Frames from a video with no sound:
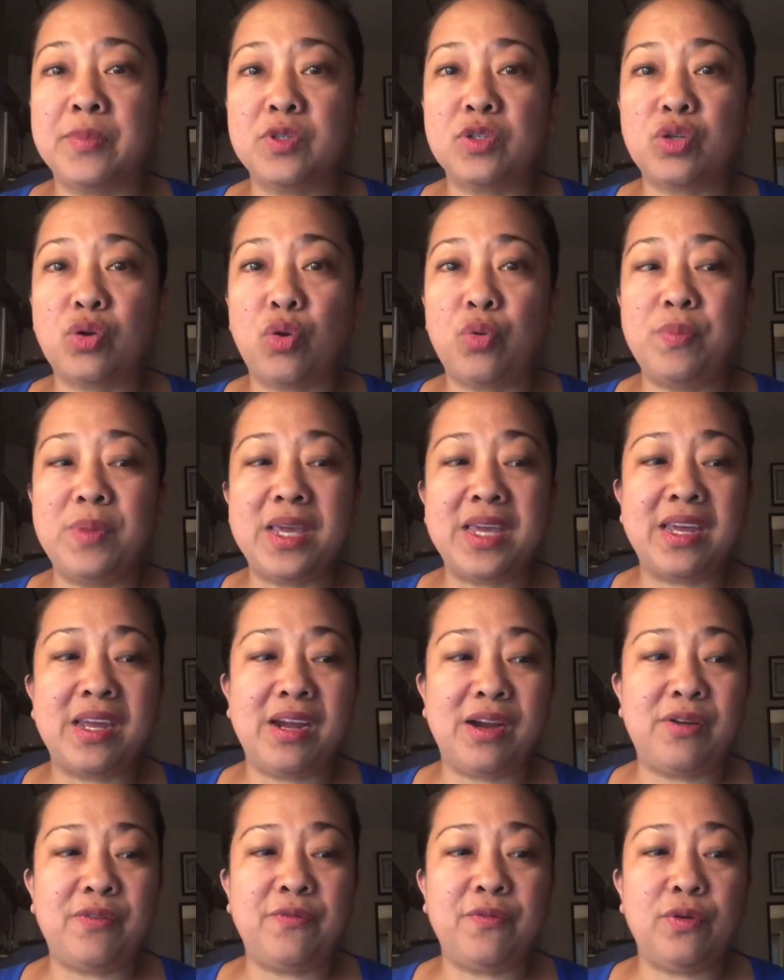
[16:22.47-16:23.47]
So be
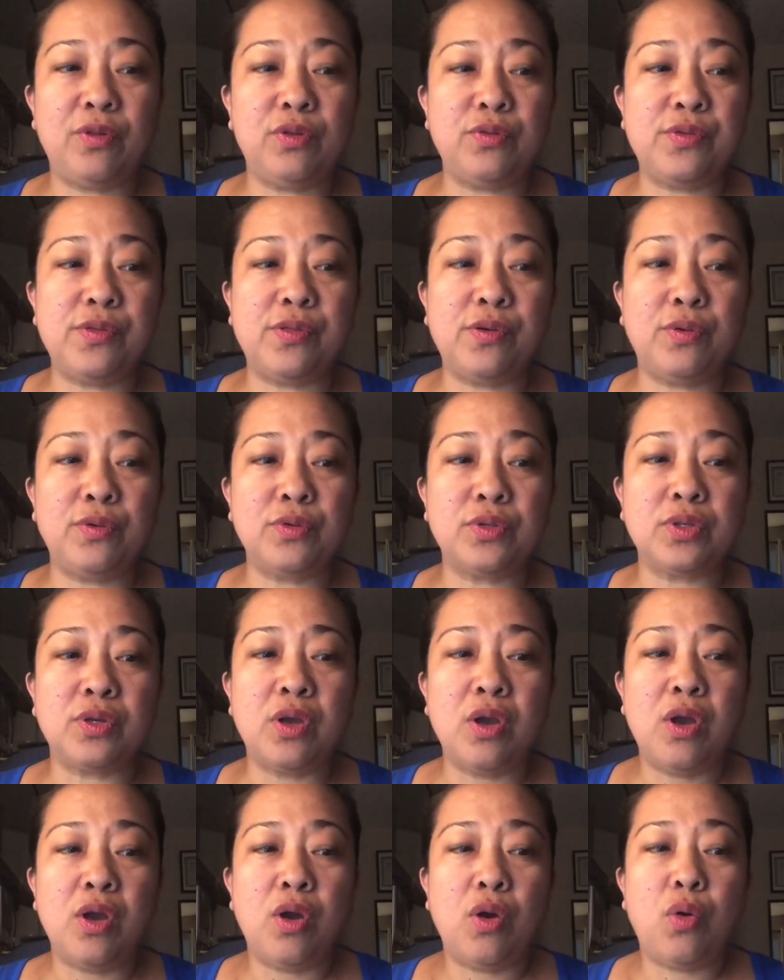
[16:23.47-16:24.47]
careful on those.
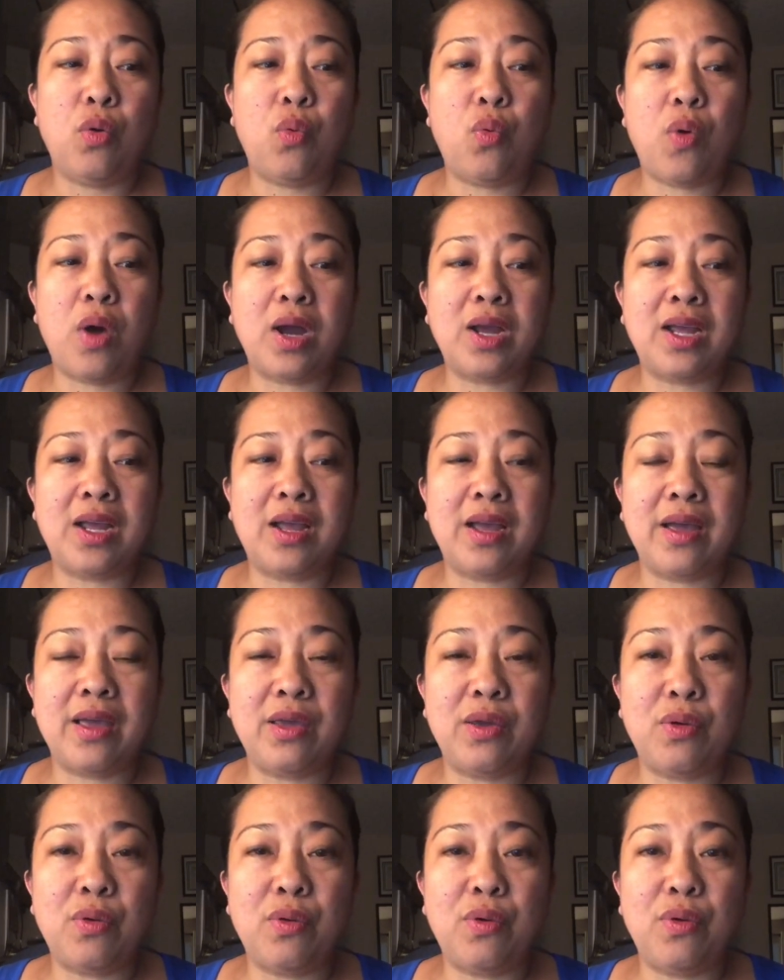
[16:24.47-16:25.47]
Huwag
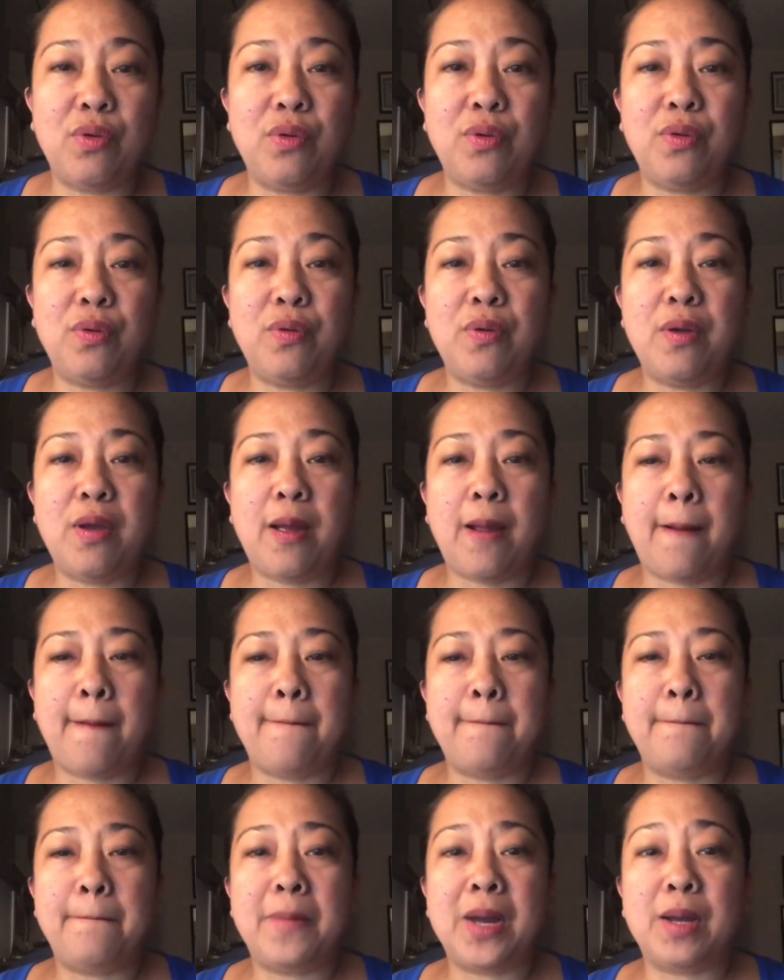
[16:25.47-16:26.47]
kayong
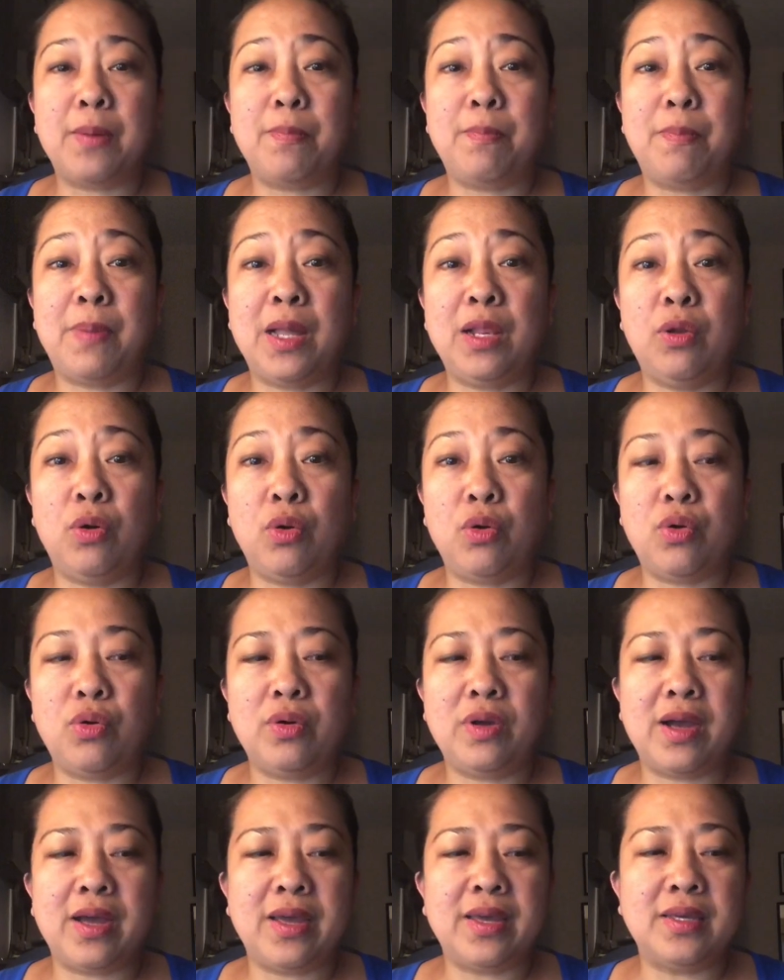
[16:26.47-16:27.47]
magpaloko,
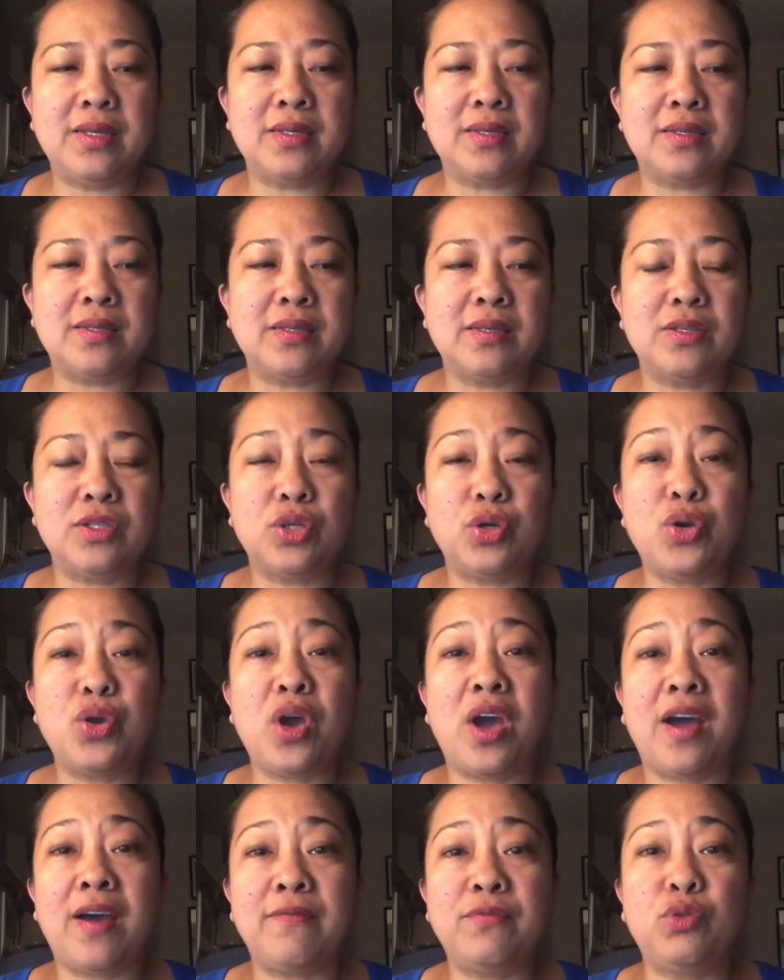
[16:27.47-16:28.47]
guys. So you
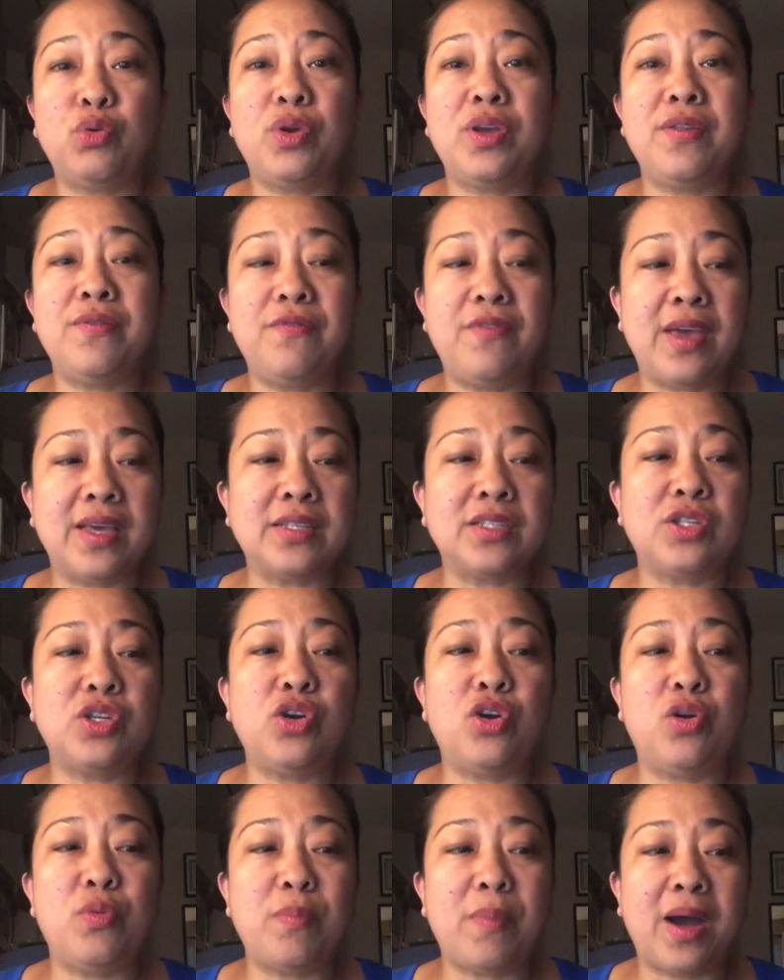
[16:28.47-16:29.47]
have to invest
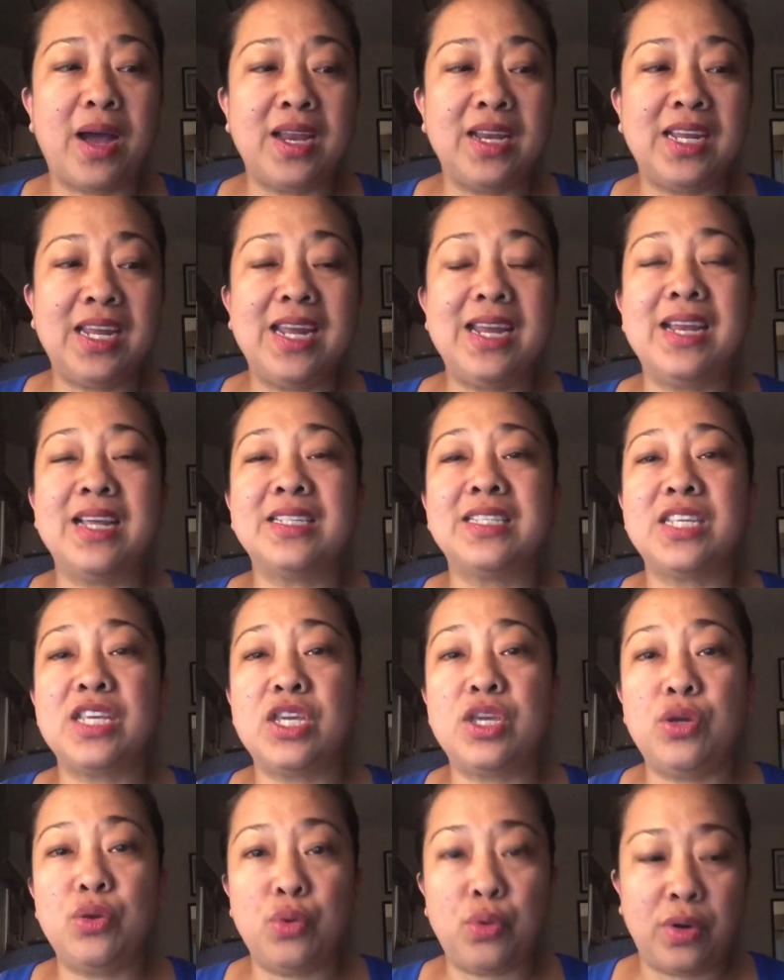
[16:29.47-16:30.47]
your money in a
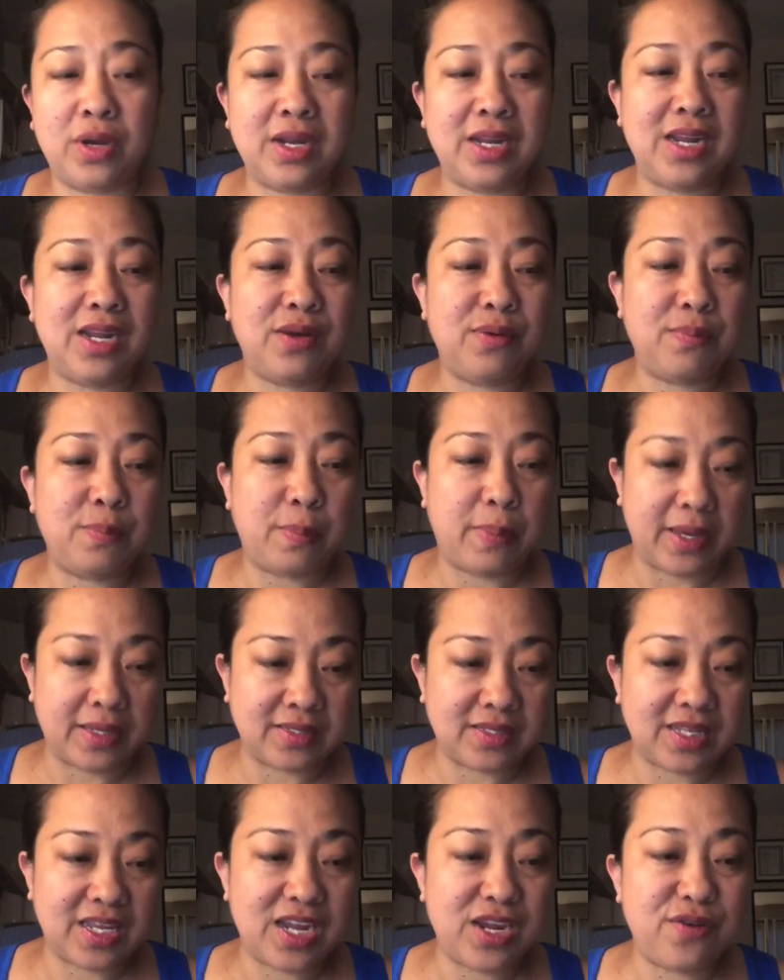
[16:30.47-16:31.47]
secured
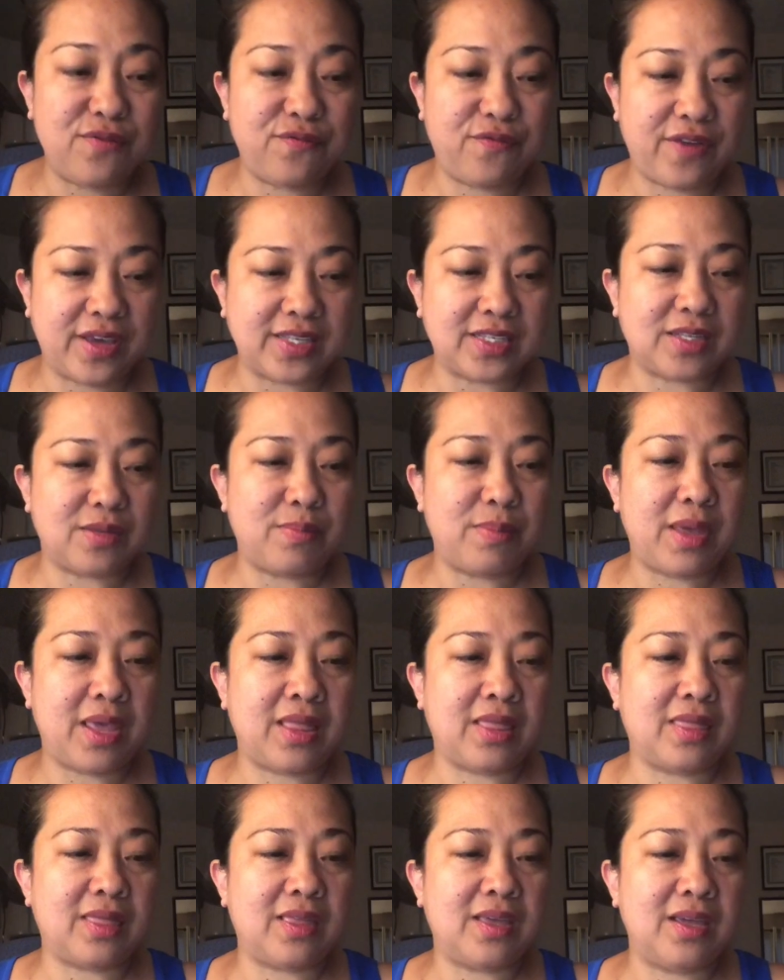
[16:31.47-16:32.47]
investment.